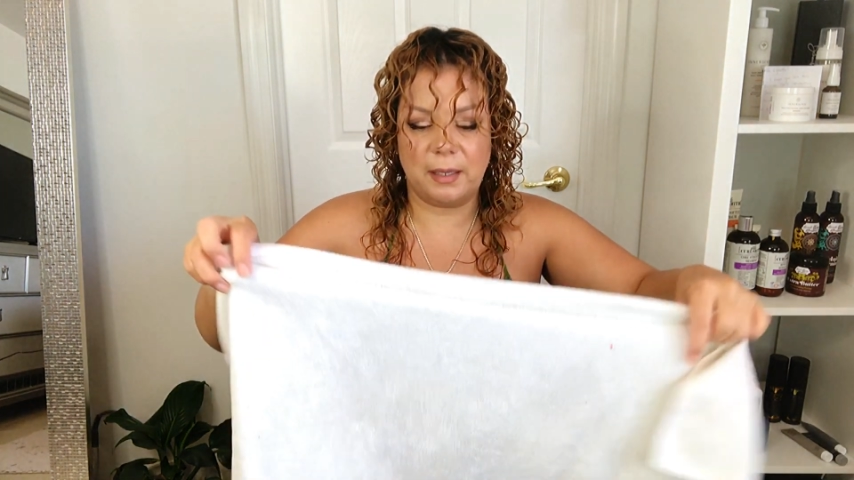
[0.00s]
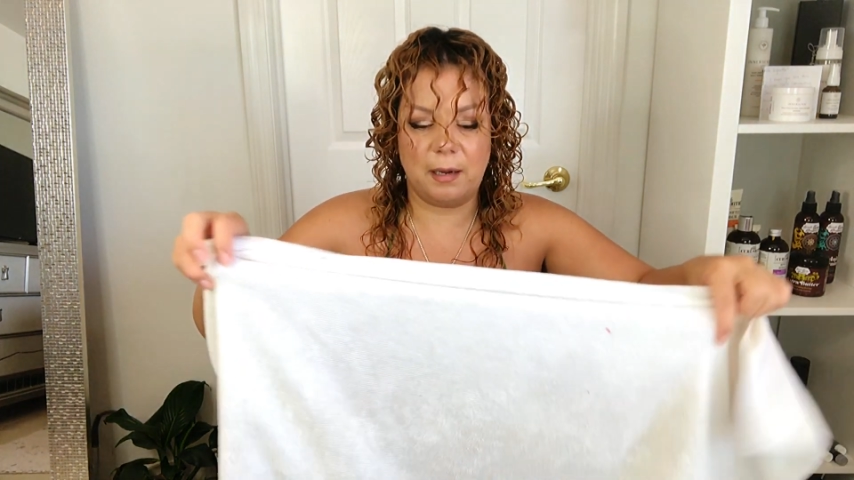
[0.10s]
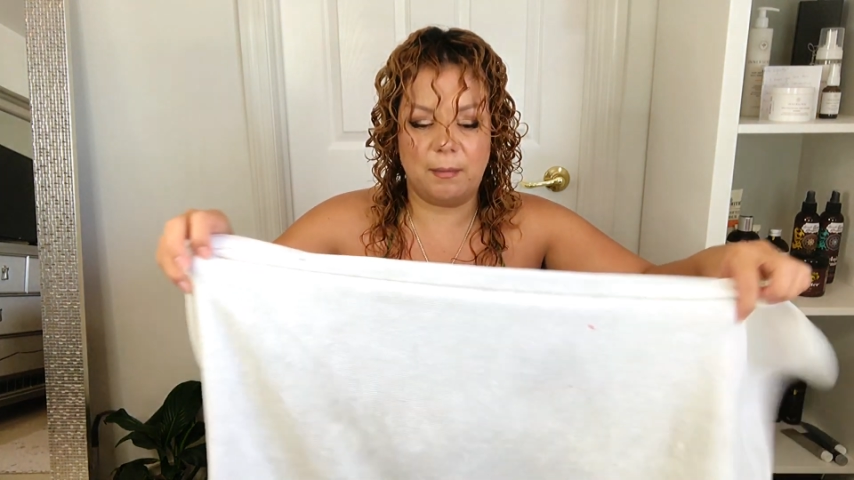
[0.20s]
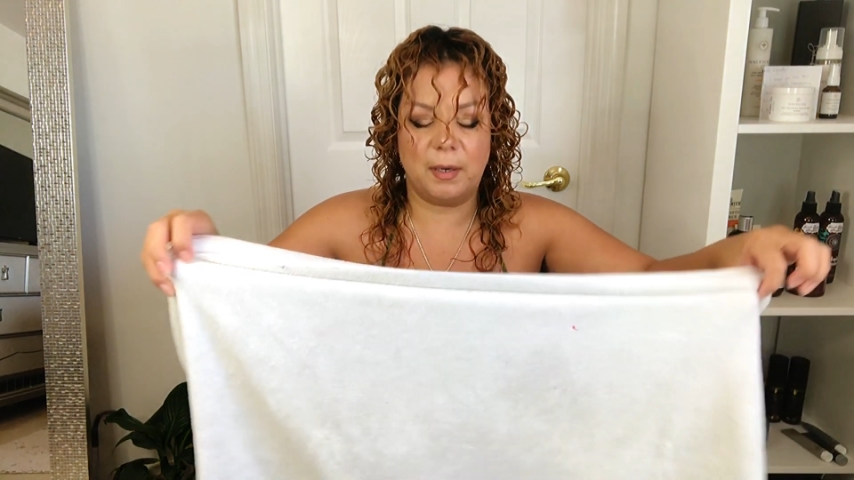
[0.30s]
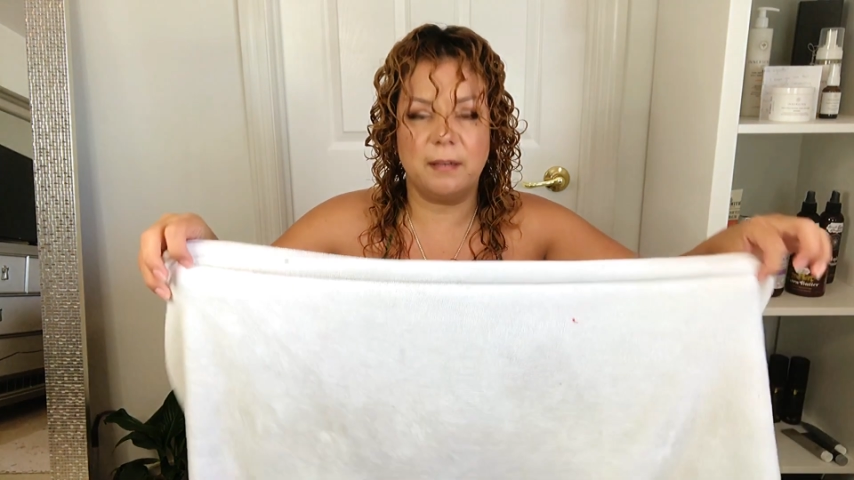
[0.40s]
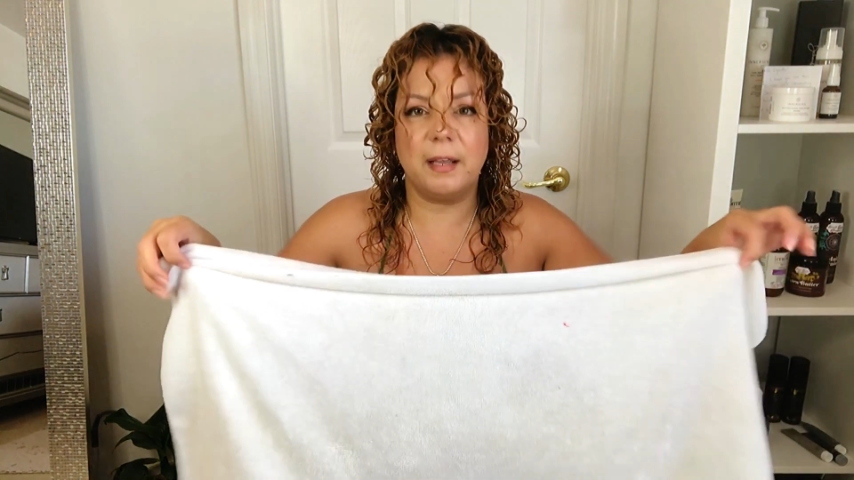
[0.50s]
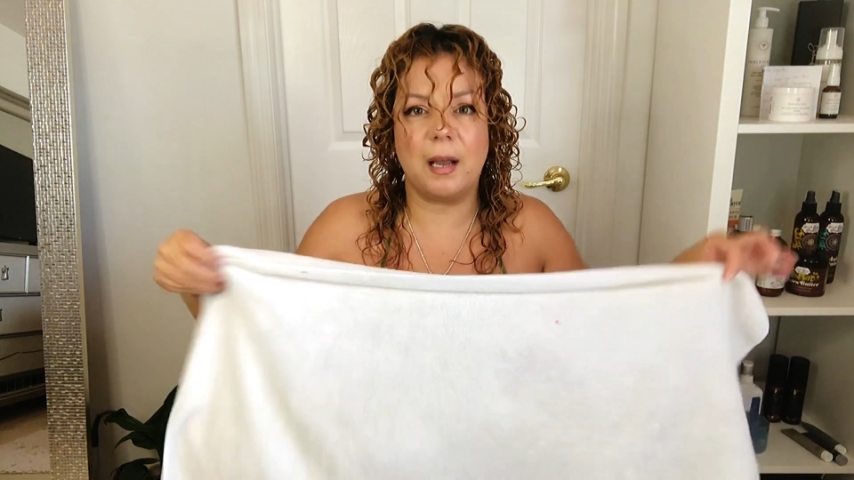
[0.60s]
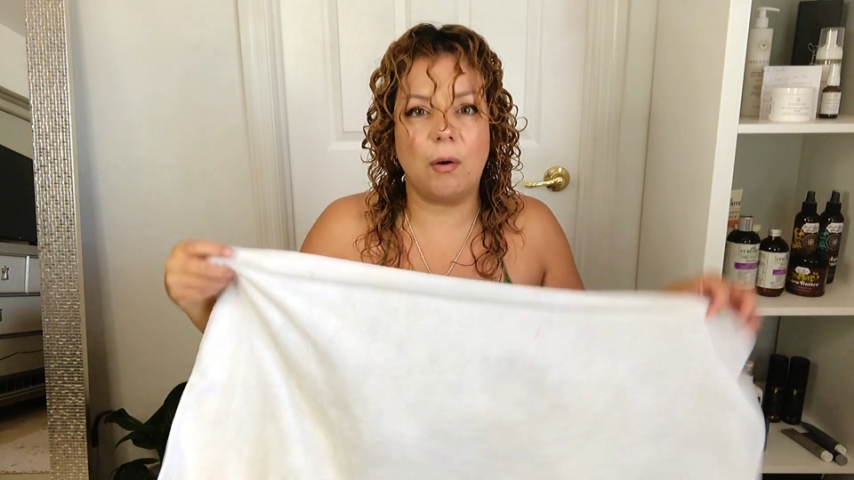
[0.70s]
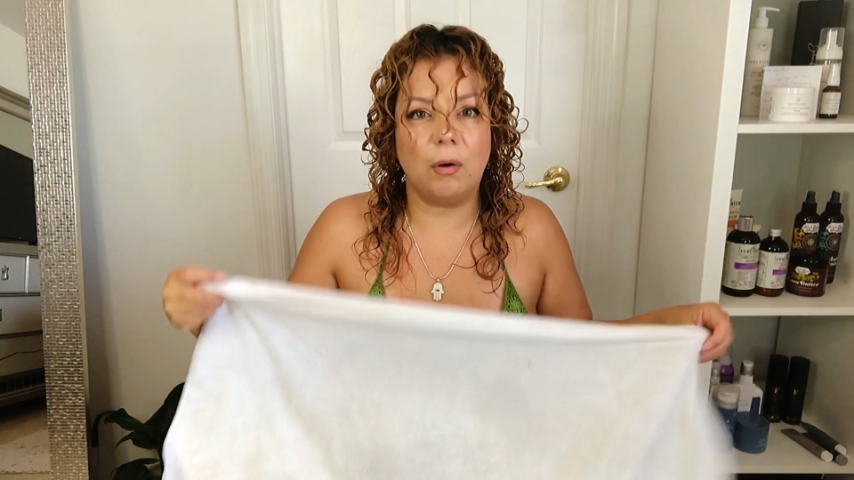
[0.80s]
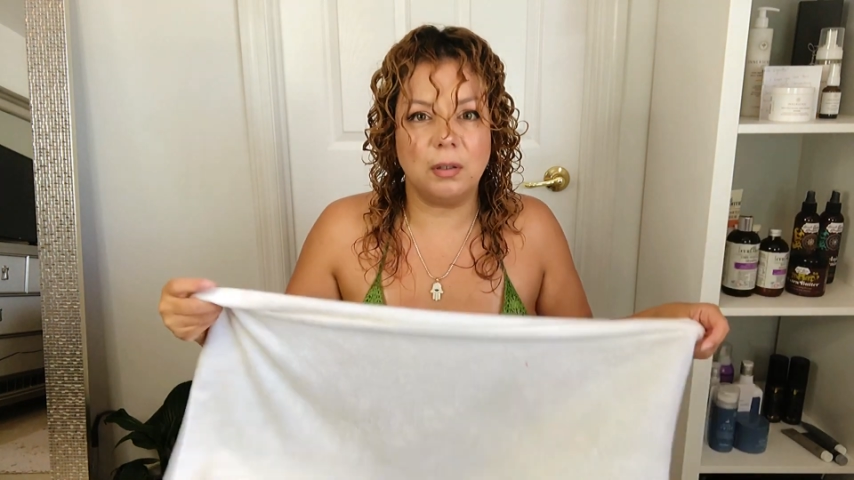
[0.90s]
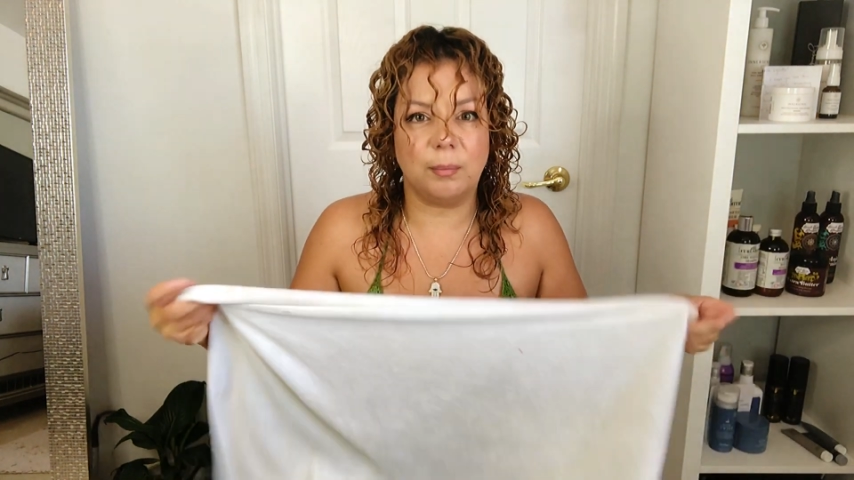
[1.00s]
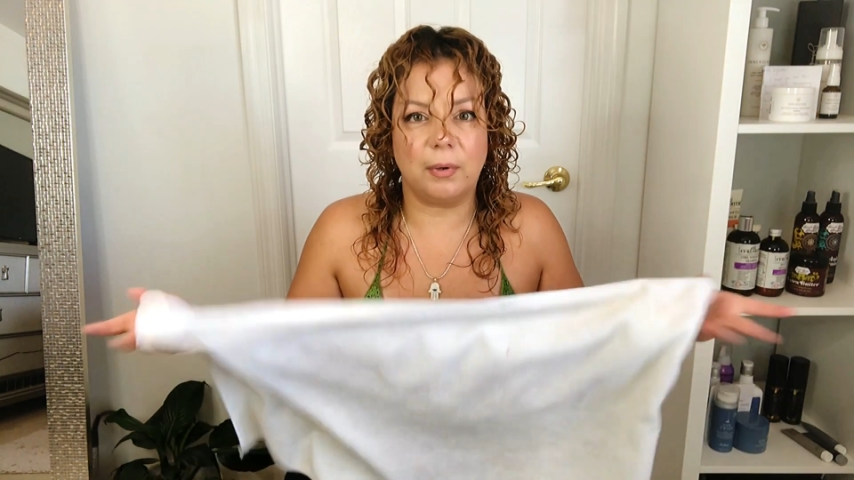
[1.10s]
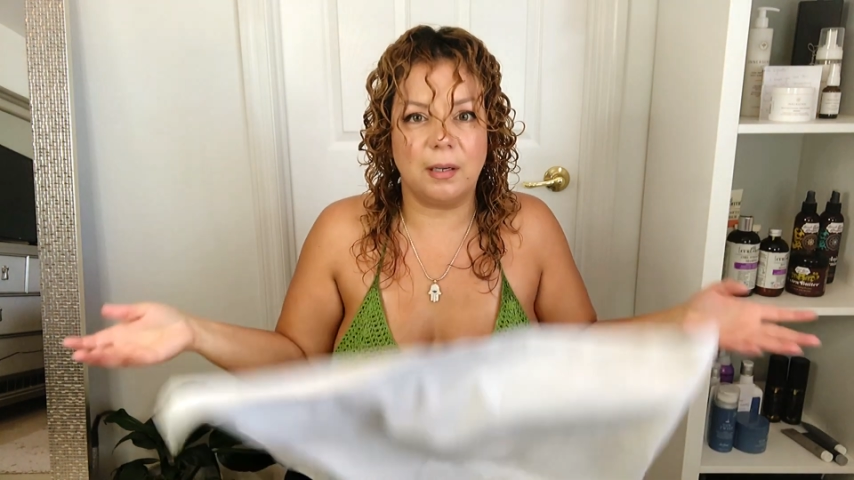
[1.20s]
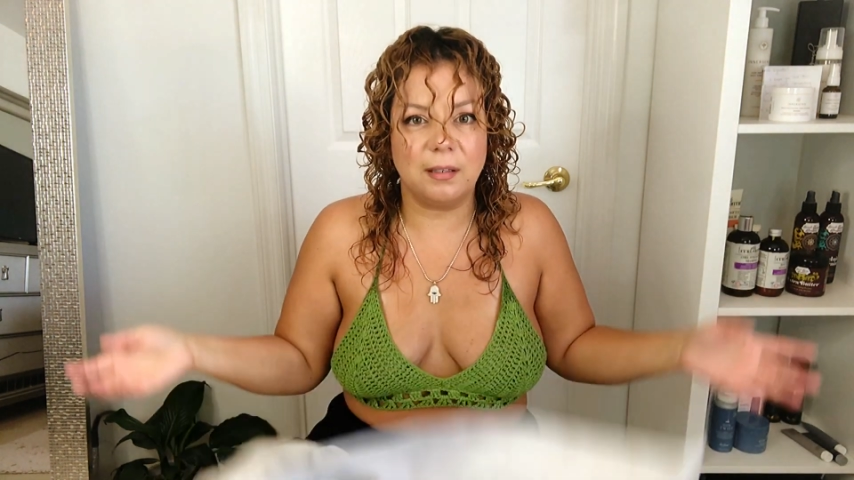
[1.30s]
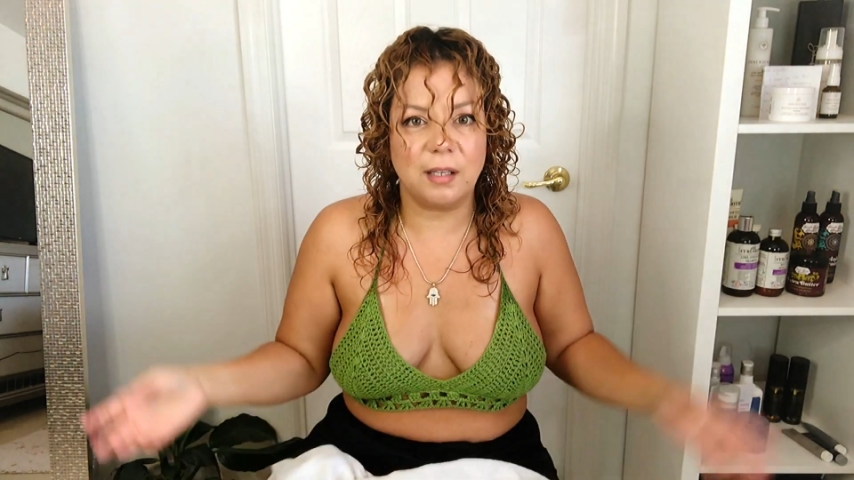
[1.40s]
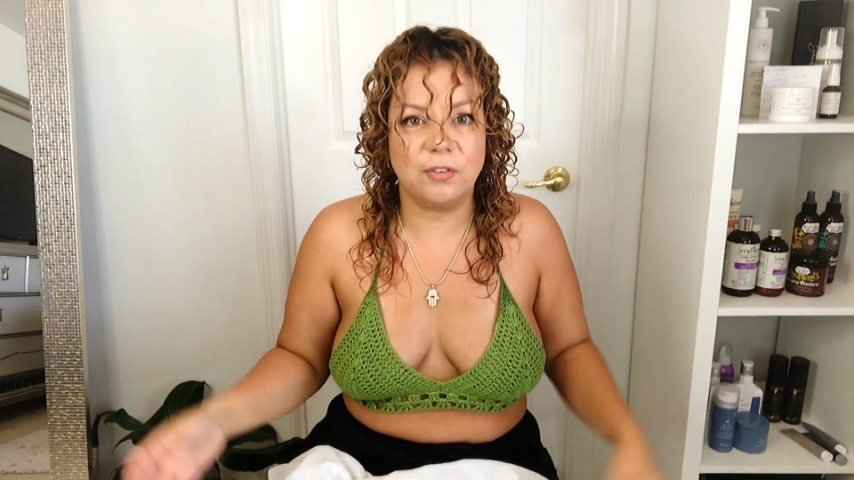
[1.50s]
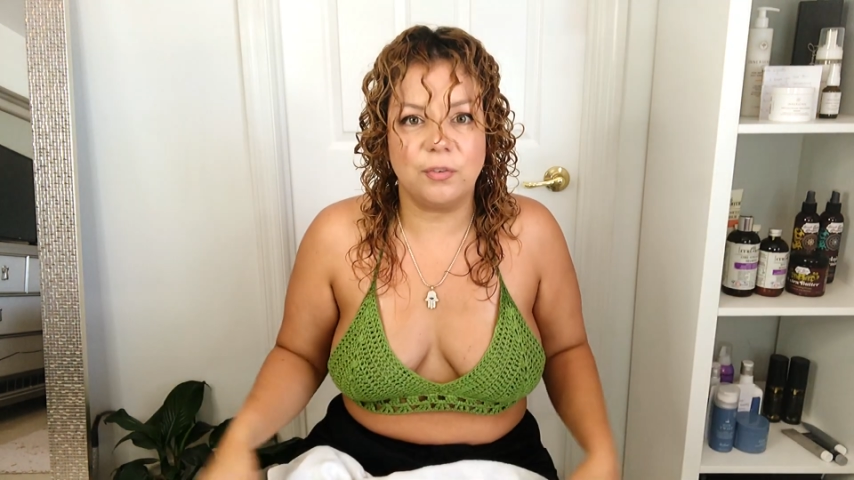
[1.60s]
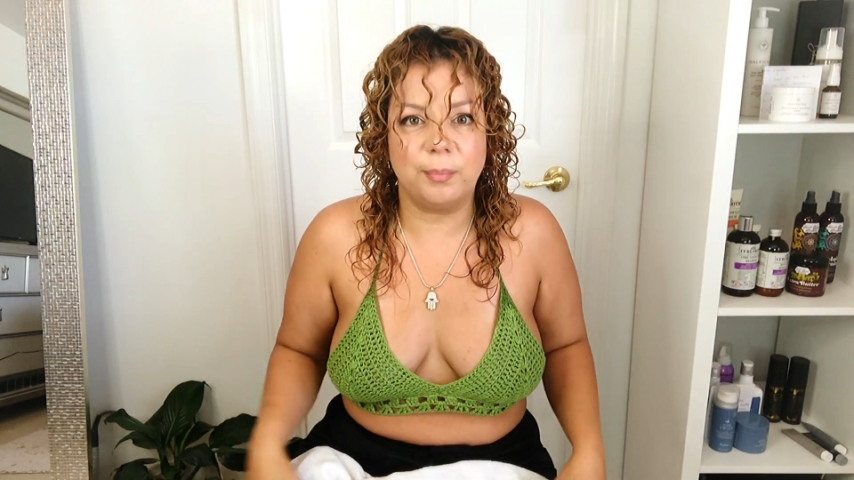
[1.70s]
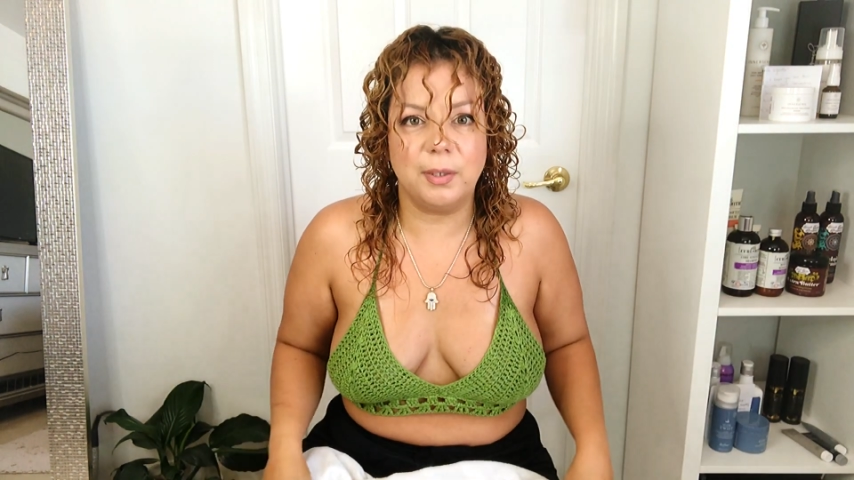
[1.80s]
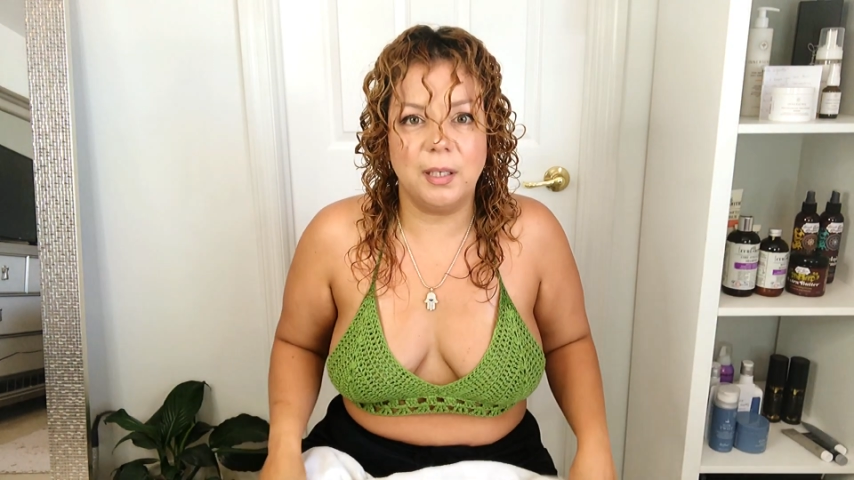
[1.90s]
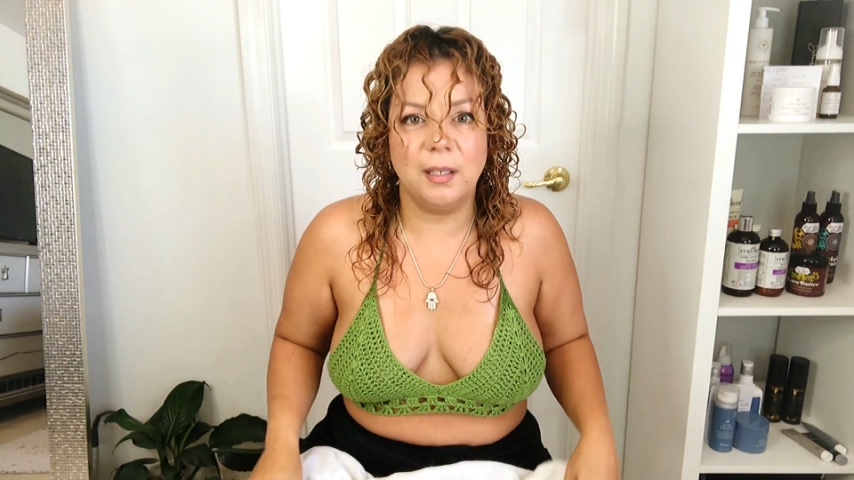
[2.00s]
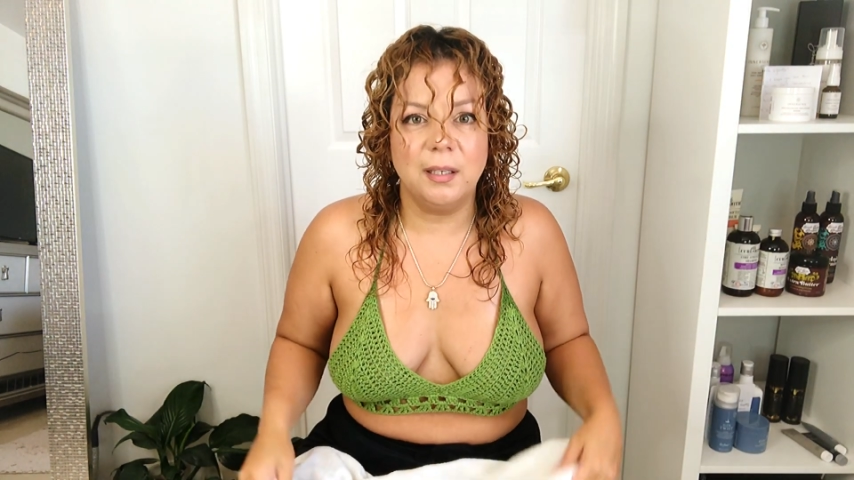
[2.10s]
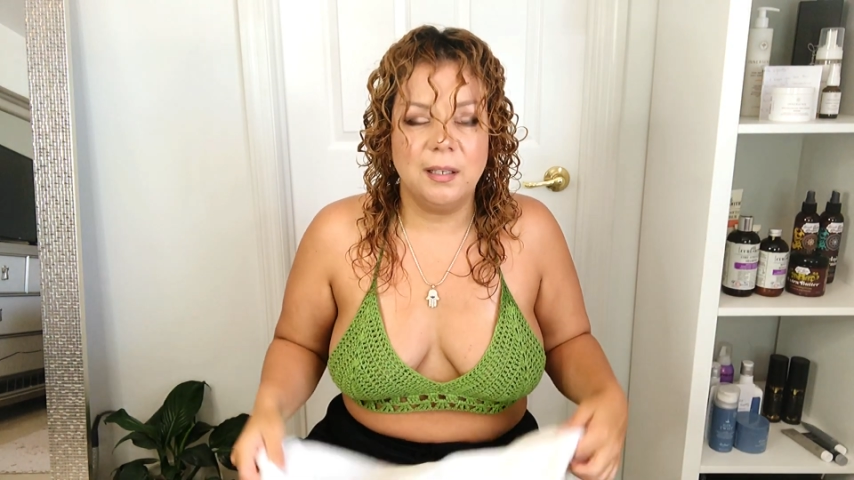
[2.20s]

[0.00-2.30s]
damn, I'm gonna take out all the product I just put.